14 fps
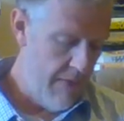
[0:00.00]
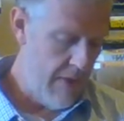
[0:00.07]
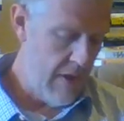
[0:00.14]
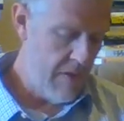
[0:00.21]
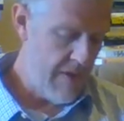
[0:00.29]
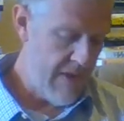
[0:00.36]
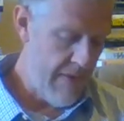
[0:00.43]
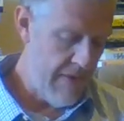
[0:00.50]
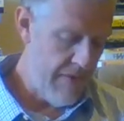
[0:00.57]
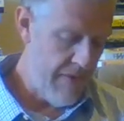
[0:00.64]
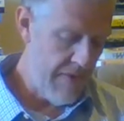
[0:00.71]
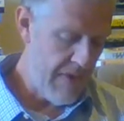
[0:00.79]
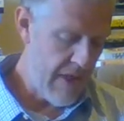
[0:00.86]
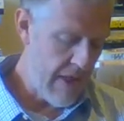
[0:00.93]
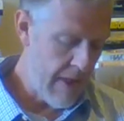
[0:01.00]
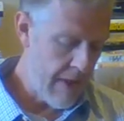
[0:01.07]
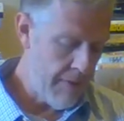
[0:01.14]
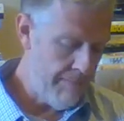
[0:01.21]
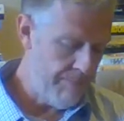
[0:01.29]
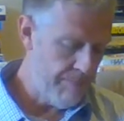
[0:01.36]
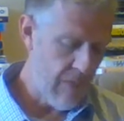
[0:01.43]
Footnote seven
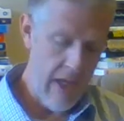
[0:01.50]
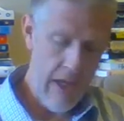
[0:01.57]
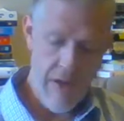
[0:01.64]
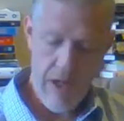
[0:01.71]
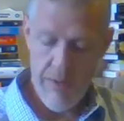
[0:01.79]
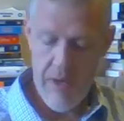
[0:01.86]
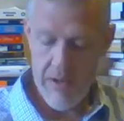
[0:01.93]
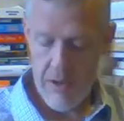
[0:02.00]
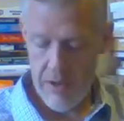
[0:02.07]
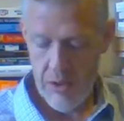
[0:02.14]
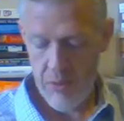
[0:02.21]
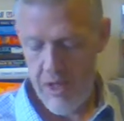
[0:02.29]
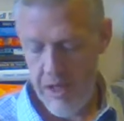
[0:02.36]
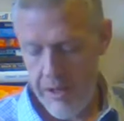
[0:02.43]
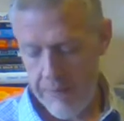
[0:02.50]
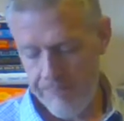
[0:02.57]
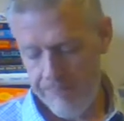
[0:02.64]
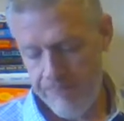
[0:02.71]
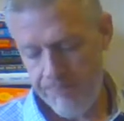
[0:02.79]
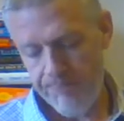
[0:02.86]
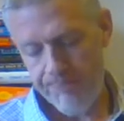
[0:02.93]
fifteen, I already read during the reading.
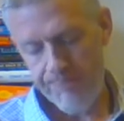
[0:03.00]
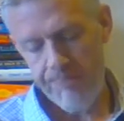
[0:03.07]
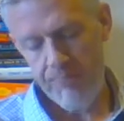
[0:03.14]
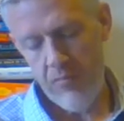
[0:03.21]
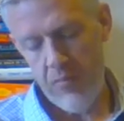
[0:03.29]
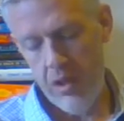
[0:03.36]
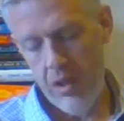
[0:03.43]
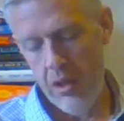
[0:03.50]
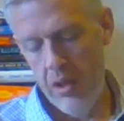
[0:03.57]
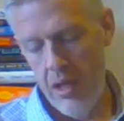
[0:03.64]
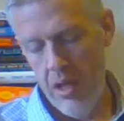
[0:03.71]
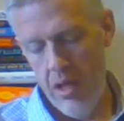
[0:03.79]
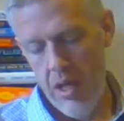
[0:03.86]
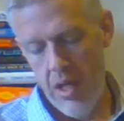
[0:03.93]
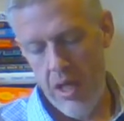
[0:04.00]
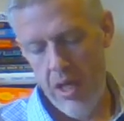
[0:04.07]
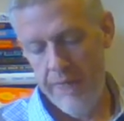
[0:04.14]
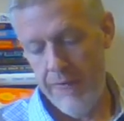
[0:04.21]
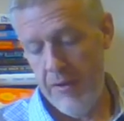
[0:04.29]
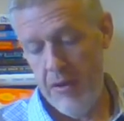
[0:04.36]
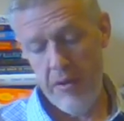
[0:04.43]

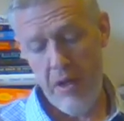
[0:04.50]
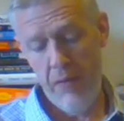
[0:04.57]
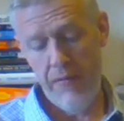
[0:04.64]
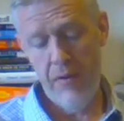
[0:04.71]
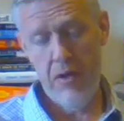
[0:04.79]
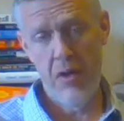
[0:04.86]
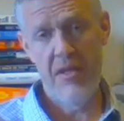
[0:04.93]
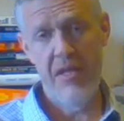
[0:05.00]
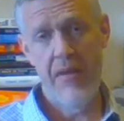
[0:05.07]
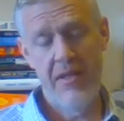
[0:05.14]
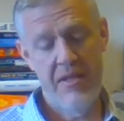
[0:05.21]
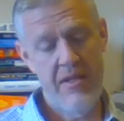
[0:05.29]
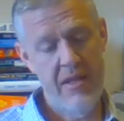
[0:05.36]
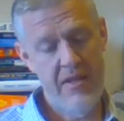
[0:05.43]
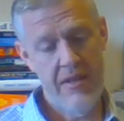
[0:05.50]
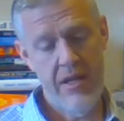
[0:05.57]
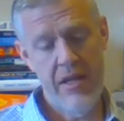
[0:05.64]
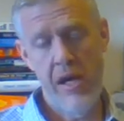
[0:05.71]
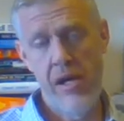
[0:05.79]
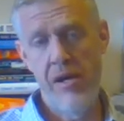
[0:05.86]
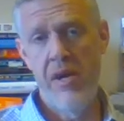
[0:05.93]
And footnote, footnote seven
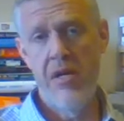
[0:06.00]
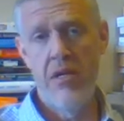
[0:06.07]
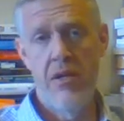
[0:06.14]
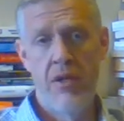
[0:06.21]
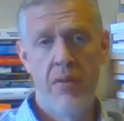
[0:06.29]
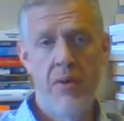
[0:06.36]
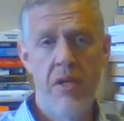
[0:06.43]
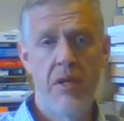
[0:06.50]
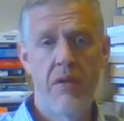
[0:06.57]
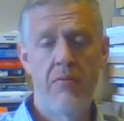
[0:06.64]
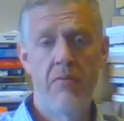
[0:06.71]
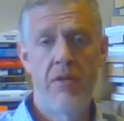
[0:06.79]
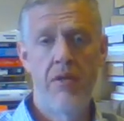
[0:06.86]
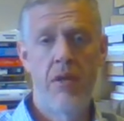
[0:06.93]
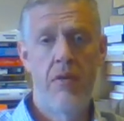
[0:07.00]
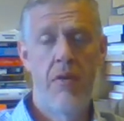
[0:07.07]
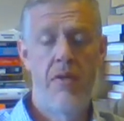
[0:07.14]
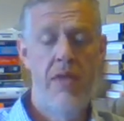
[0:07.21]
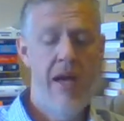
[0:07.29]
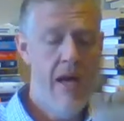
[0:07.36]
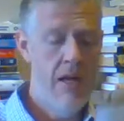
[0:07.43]
sixteen, I already read during the reading. So
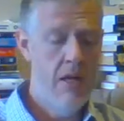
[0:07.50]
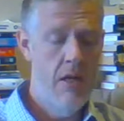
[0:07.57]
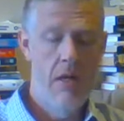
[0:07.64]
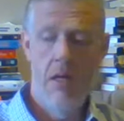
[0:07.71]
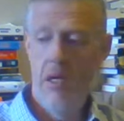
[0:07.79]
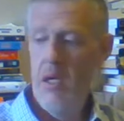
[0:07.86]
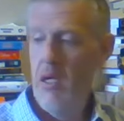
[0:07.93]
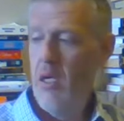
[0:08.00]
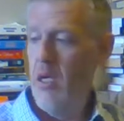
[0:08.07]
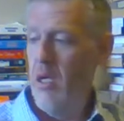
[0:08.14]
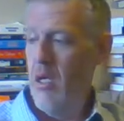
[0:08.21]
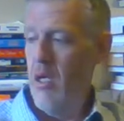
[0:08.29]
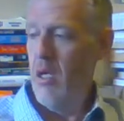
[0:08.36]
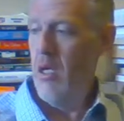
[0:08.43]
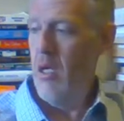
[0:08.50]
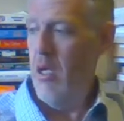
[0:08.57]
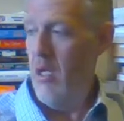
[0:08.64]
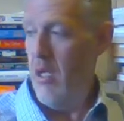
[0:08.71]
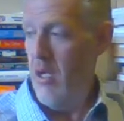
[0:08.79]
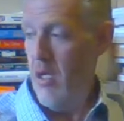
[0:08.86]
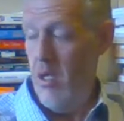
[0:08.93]
with that,
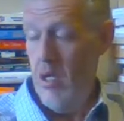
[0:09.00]
I